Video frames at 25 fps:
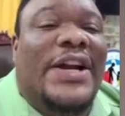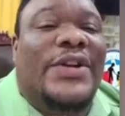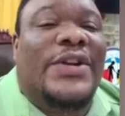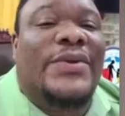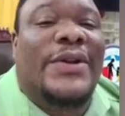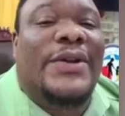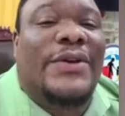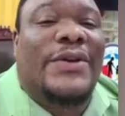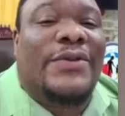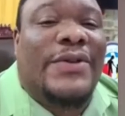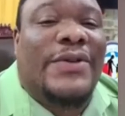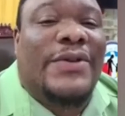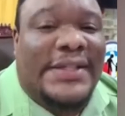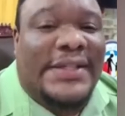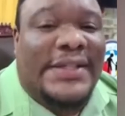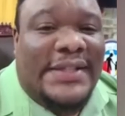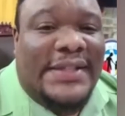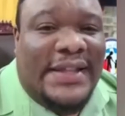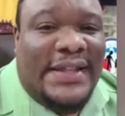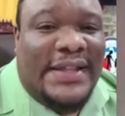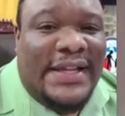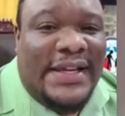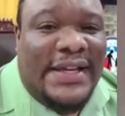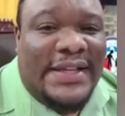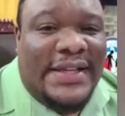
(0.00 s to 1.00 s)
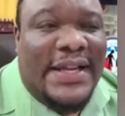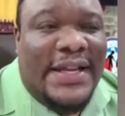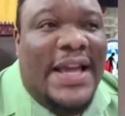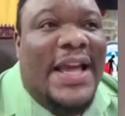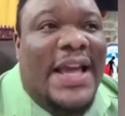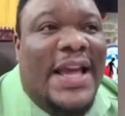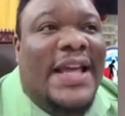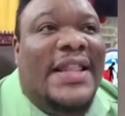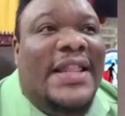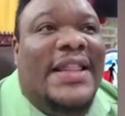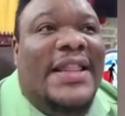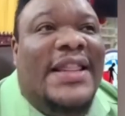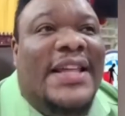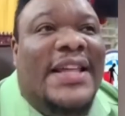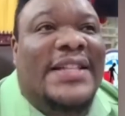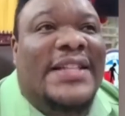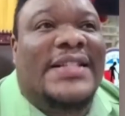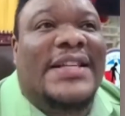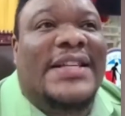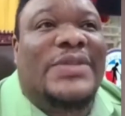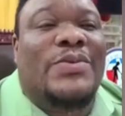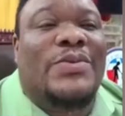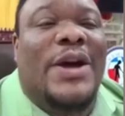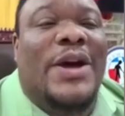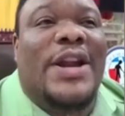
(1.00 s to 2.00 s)
doing crazy things.
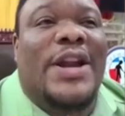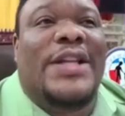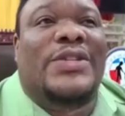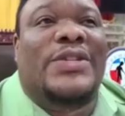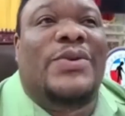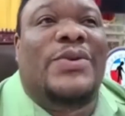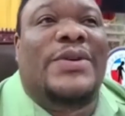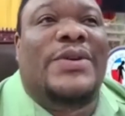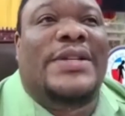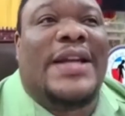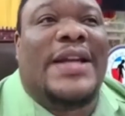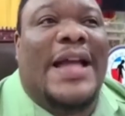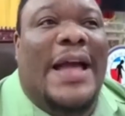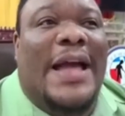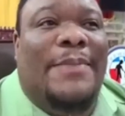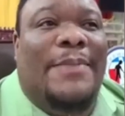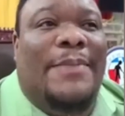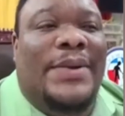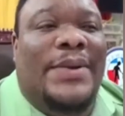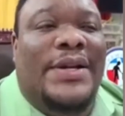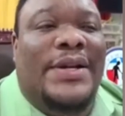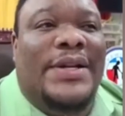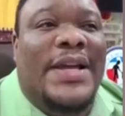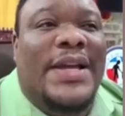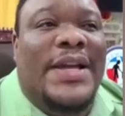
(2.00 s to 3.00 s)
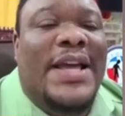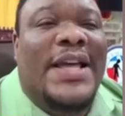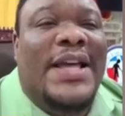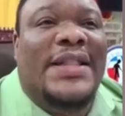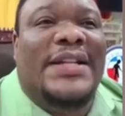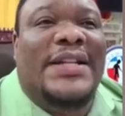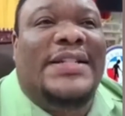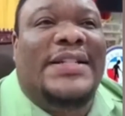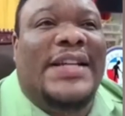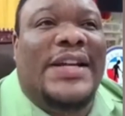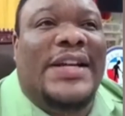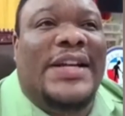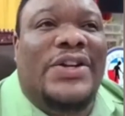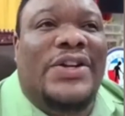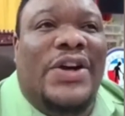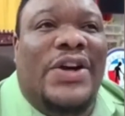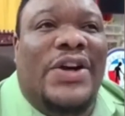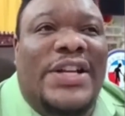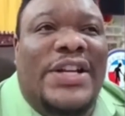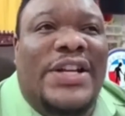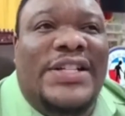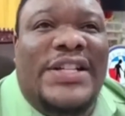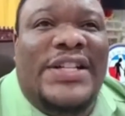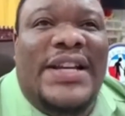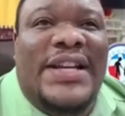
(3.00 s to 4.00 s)
This is what is going to happen. The
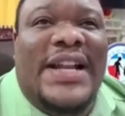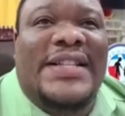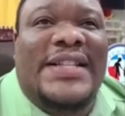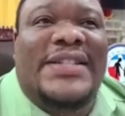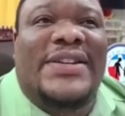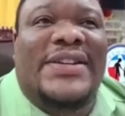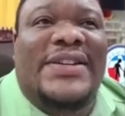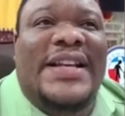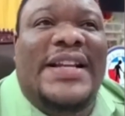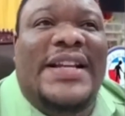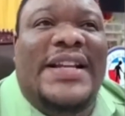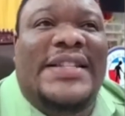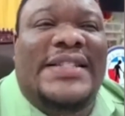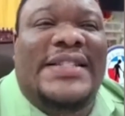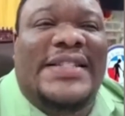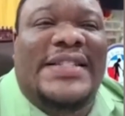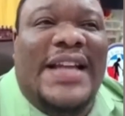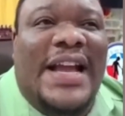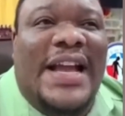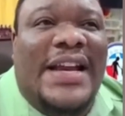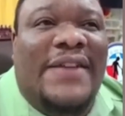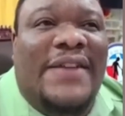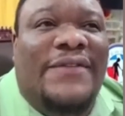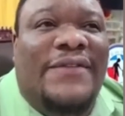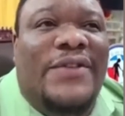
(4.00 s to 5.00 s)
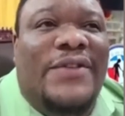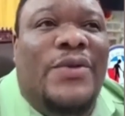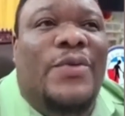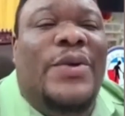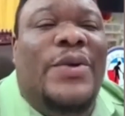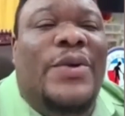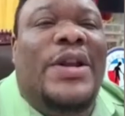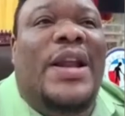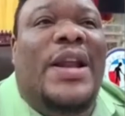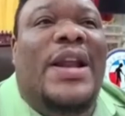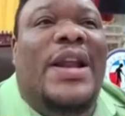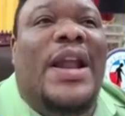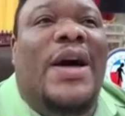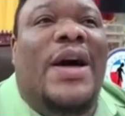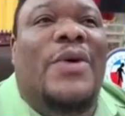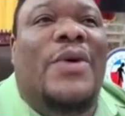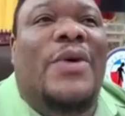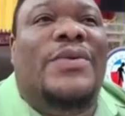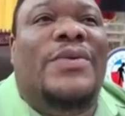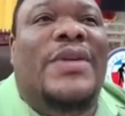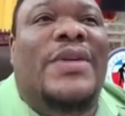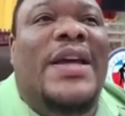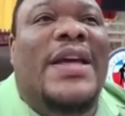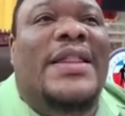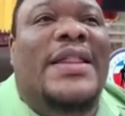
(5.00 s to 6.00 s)
technology that's on the inside of you will
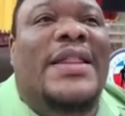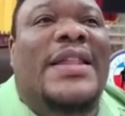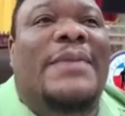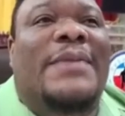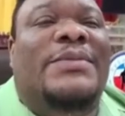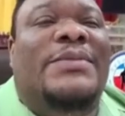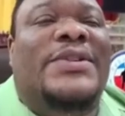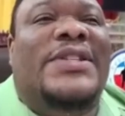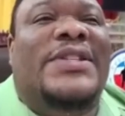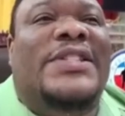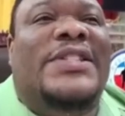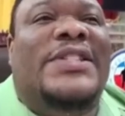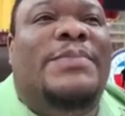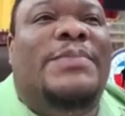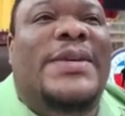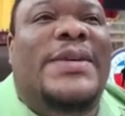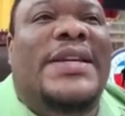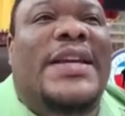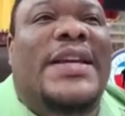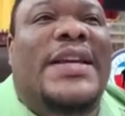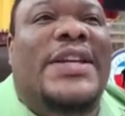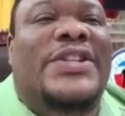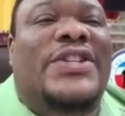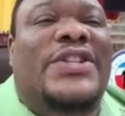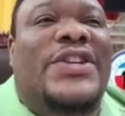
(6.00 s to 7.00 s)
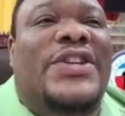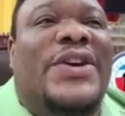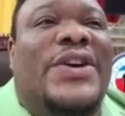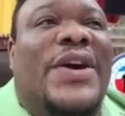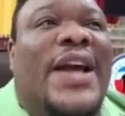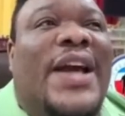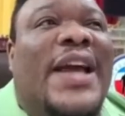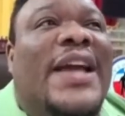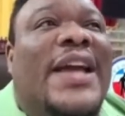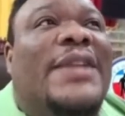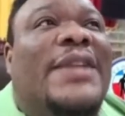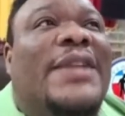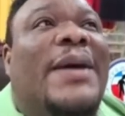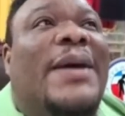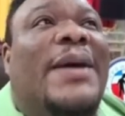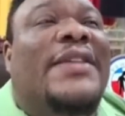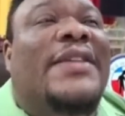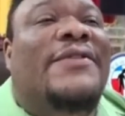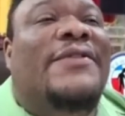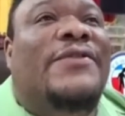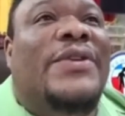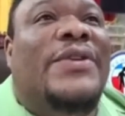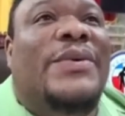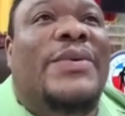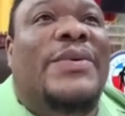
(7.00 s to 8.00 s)
allow them to speak into your head by
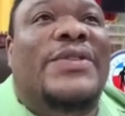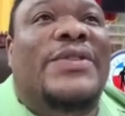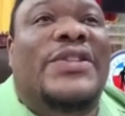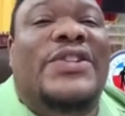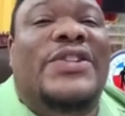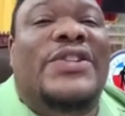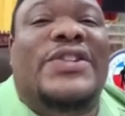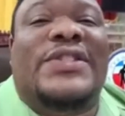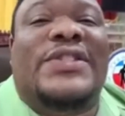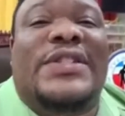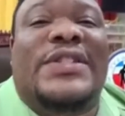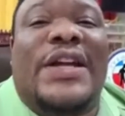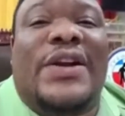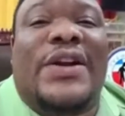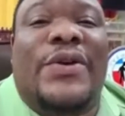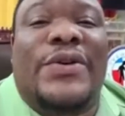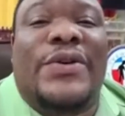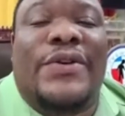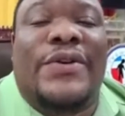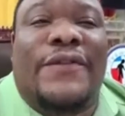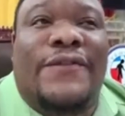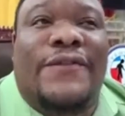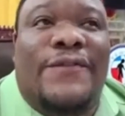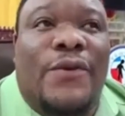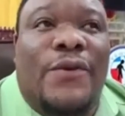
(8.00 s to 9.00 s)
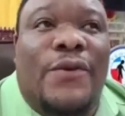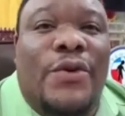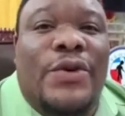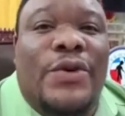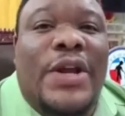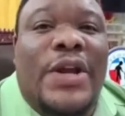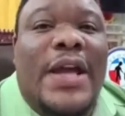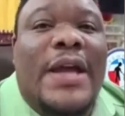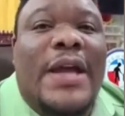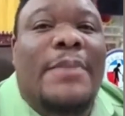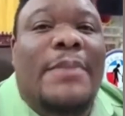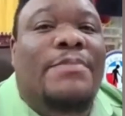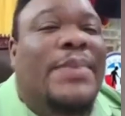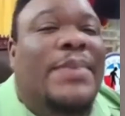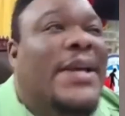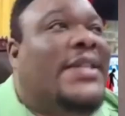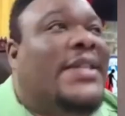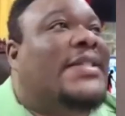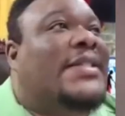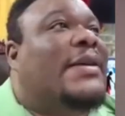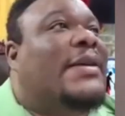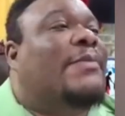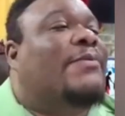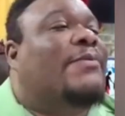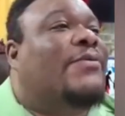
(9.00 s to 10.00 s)
the frequency. Just like how your phone
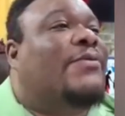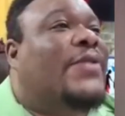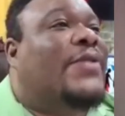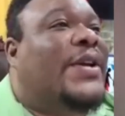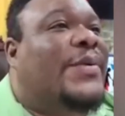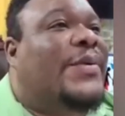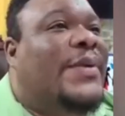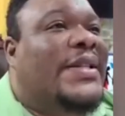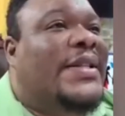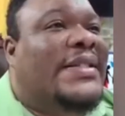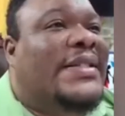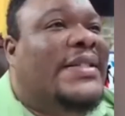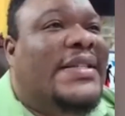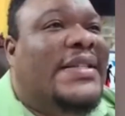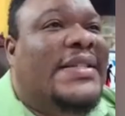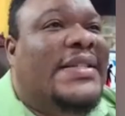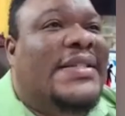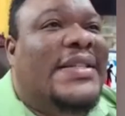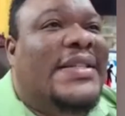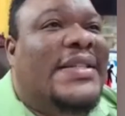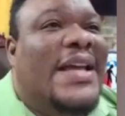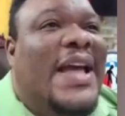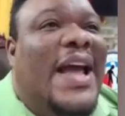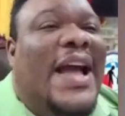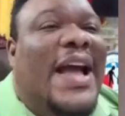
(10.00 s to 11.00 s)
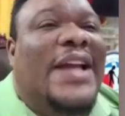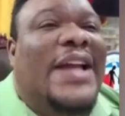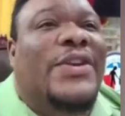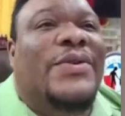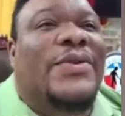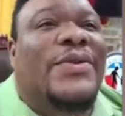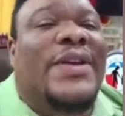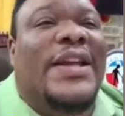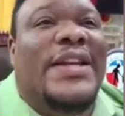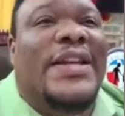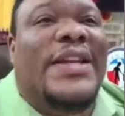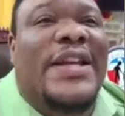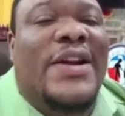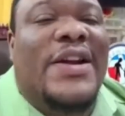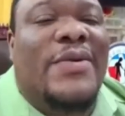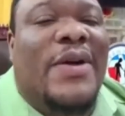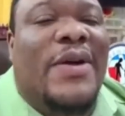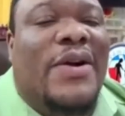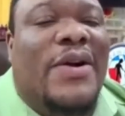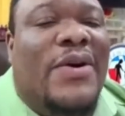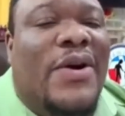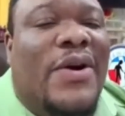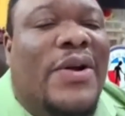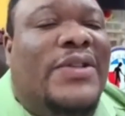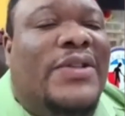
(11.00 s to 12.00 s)
picks up frequencies and you can hear a
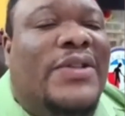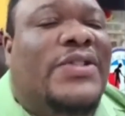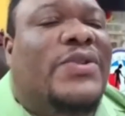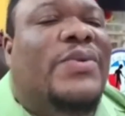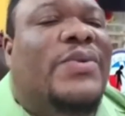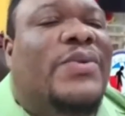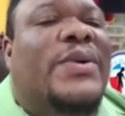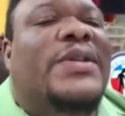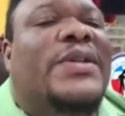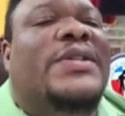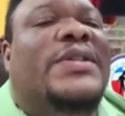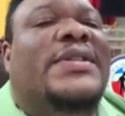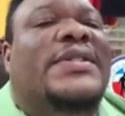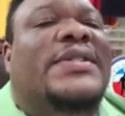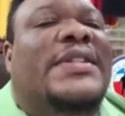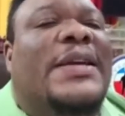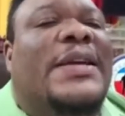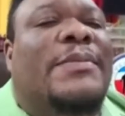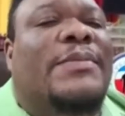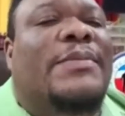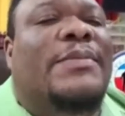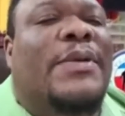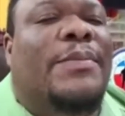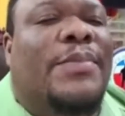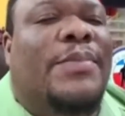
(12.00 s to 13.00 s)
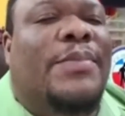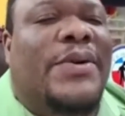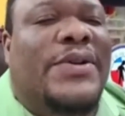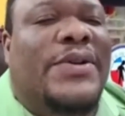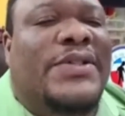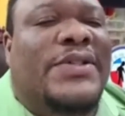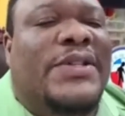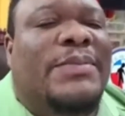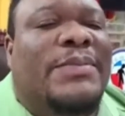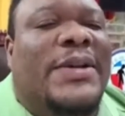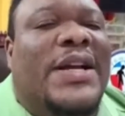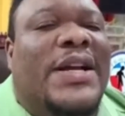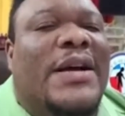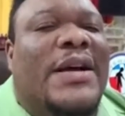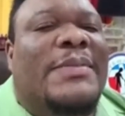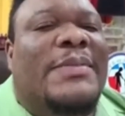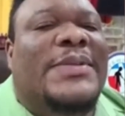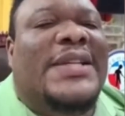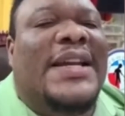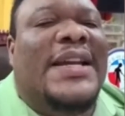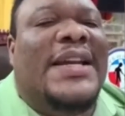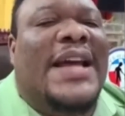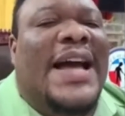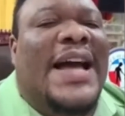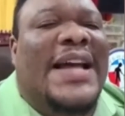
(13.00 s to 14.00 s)
call, so it's the same, the person
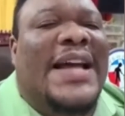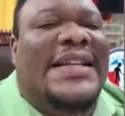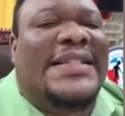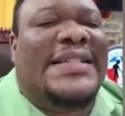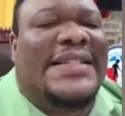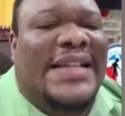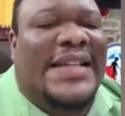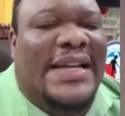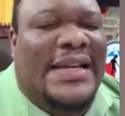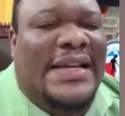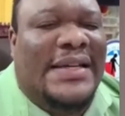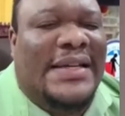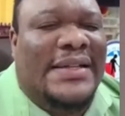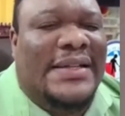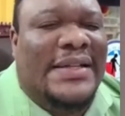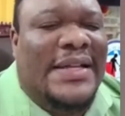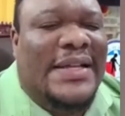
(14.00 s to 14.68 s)
becomes an antenna.